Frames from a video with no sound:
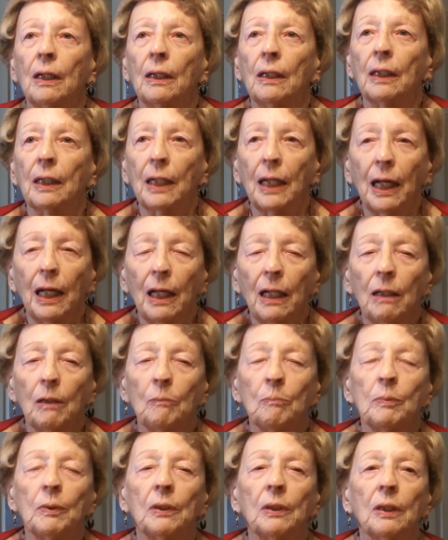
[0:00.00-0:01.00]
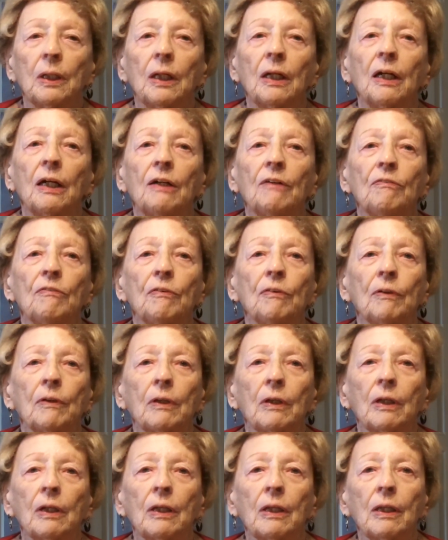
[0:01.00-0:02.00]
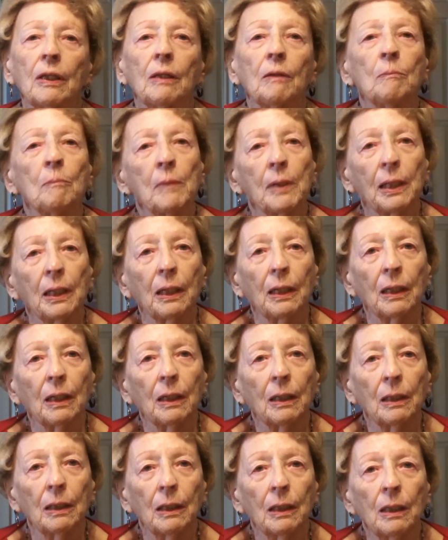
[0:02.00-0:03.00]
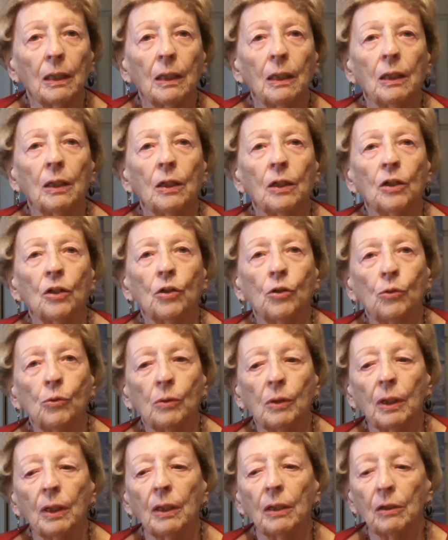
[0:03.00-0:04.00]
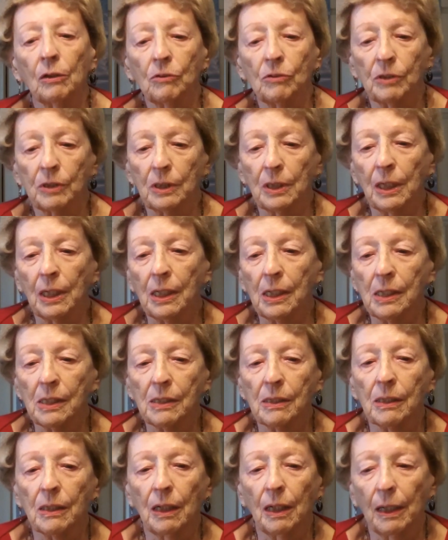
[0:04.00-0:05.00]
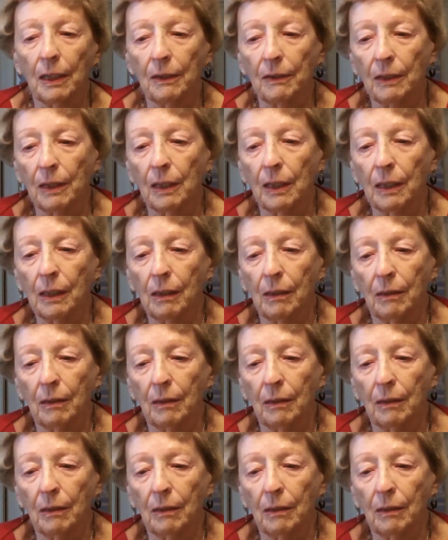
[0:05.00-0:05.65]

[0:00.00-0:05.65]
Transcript: the caliber of the men who in those days, I think,